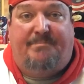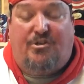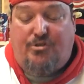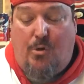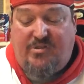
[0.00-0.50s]

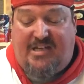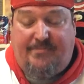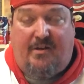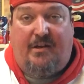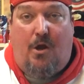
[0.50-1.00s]
There's no
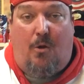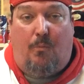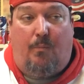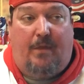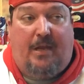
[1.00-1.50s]
teams that,
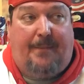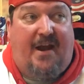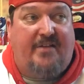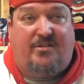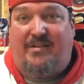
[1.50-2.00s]
in the
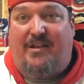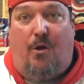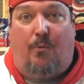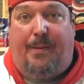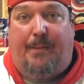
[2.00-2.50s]
past years,
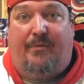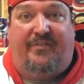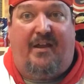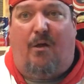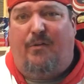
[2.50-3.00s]
people can
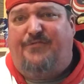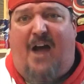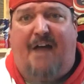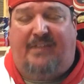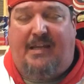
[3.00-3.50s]
say, oh, there's
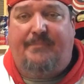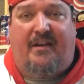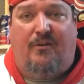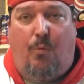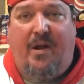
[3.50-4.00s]
5 teams
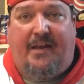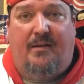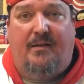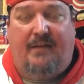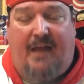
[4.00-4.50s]
that could win it,
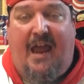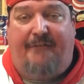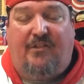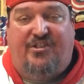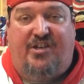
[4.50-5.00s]
that
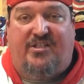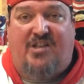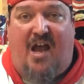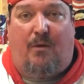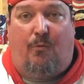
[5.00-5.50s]
have a legit
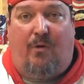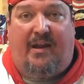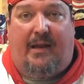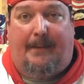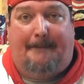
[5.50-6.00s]
shot at
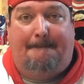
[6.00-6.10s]
winning it.